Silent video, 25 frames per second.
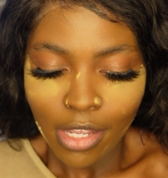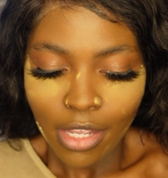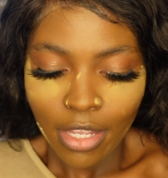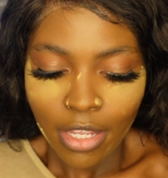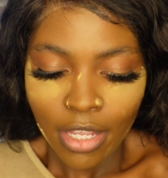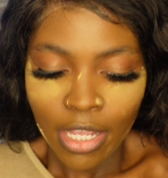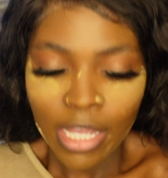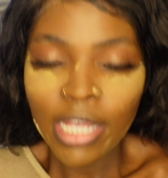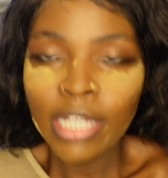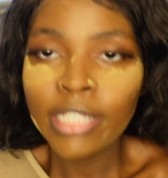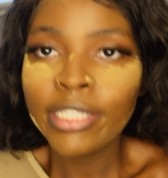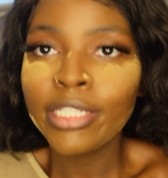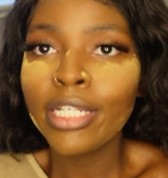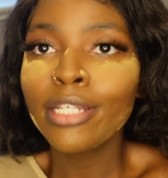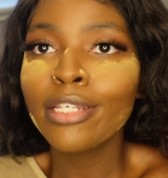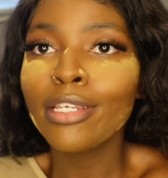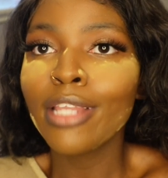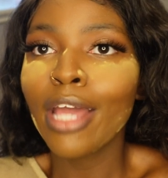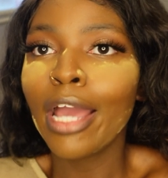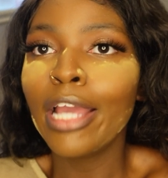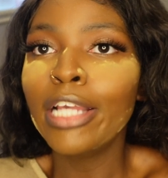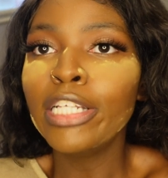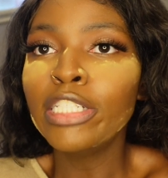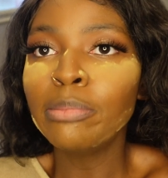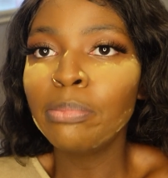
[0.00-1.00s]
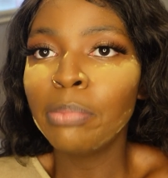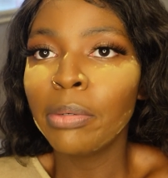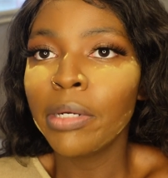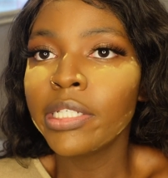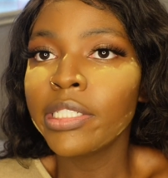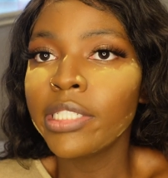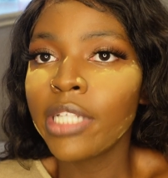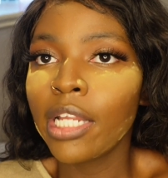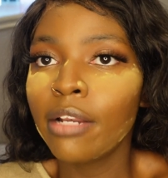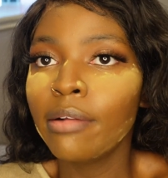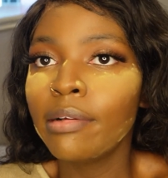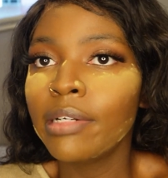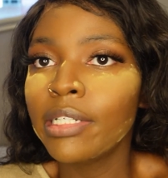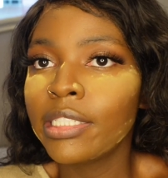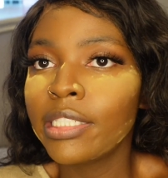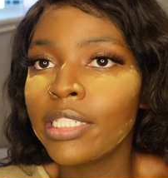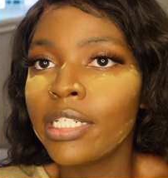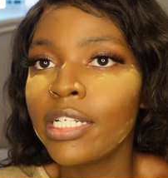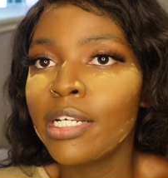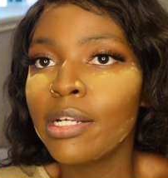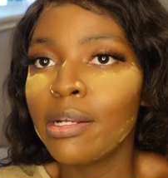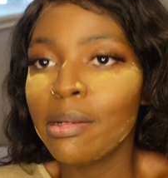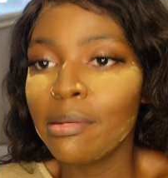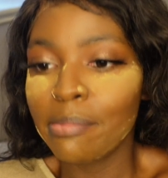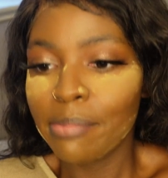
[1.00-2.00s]
he's a nice person. I don't want to sit
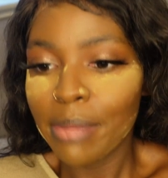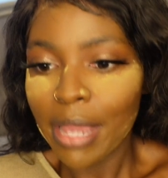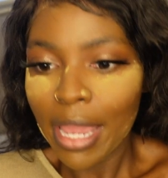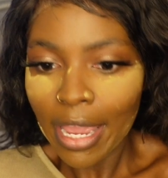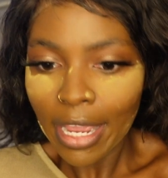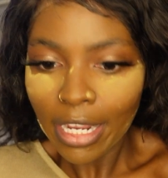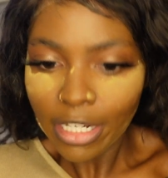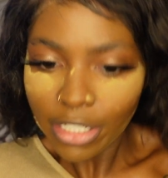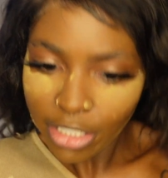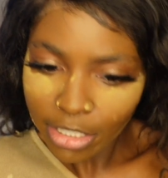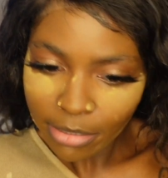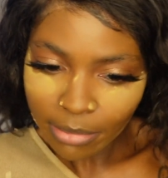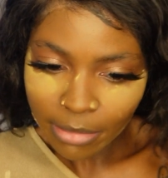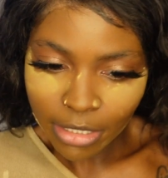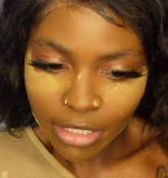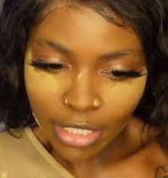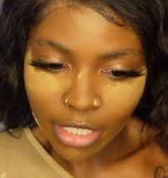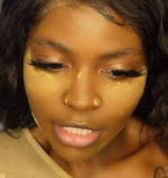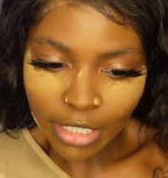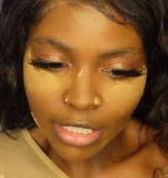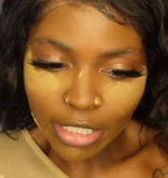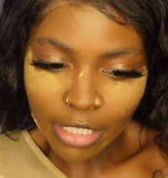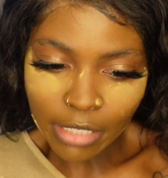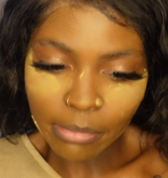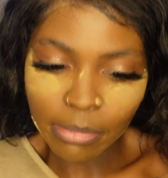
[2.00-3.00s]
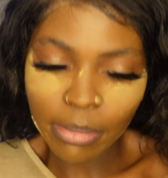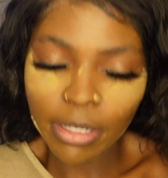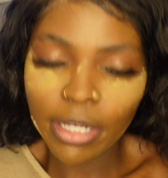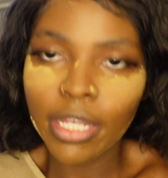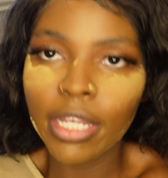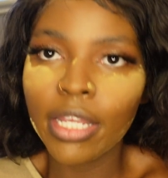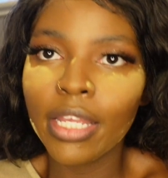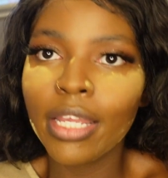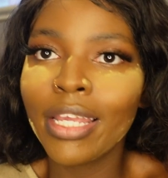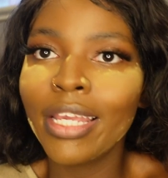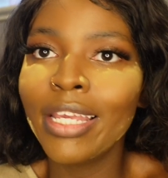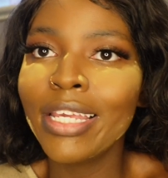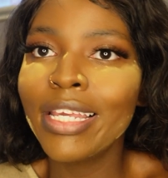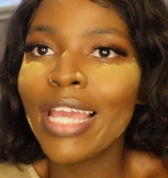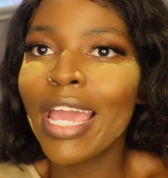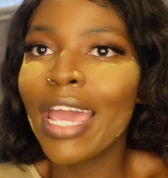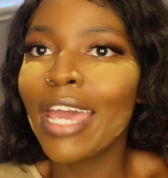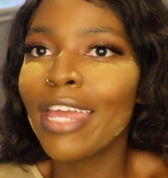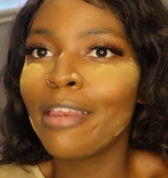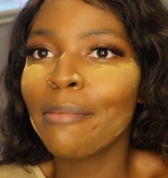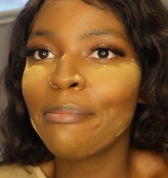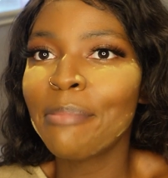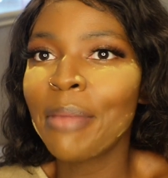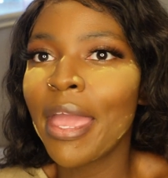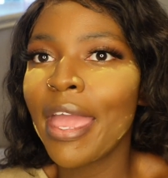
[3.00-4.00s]
here and bash him or nothing, but he
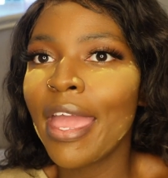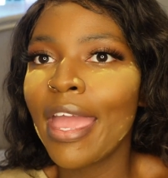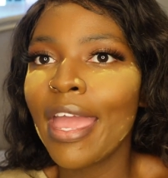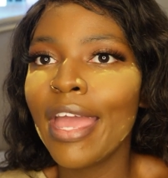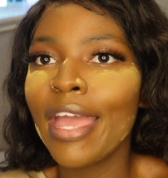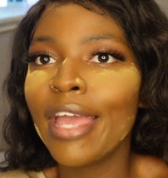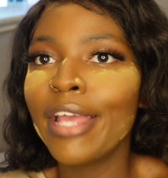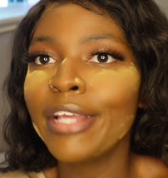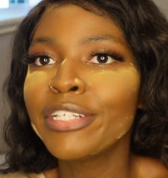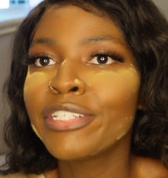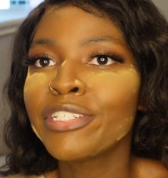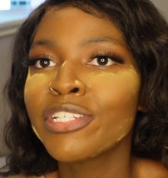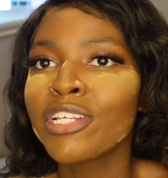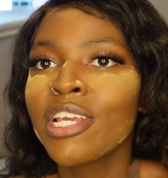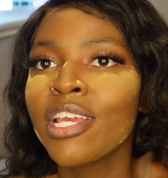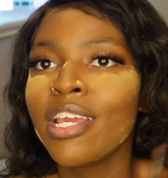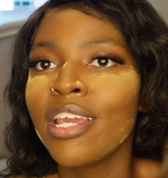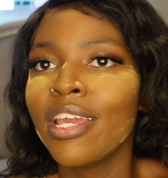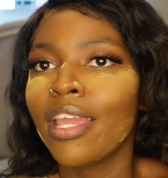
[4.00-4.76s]
had a past.